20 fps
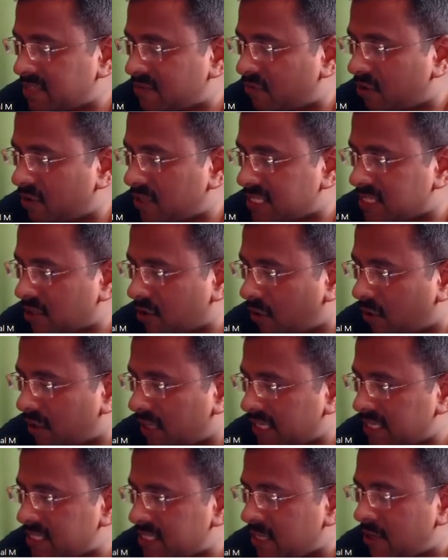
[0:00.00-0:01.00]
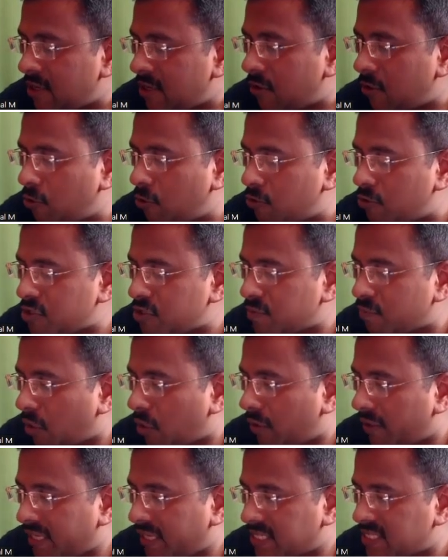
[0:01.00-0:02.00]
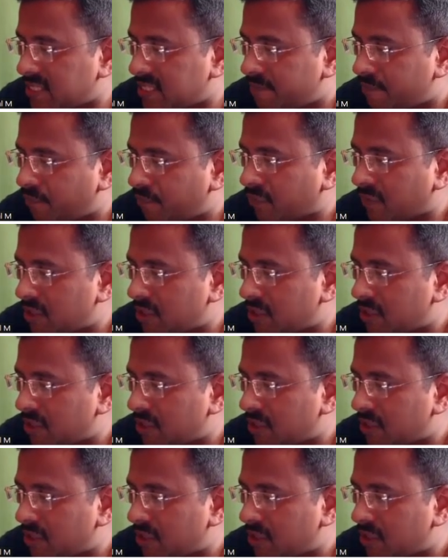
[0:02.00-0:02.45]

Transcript: what is called as loose bodies.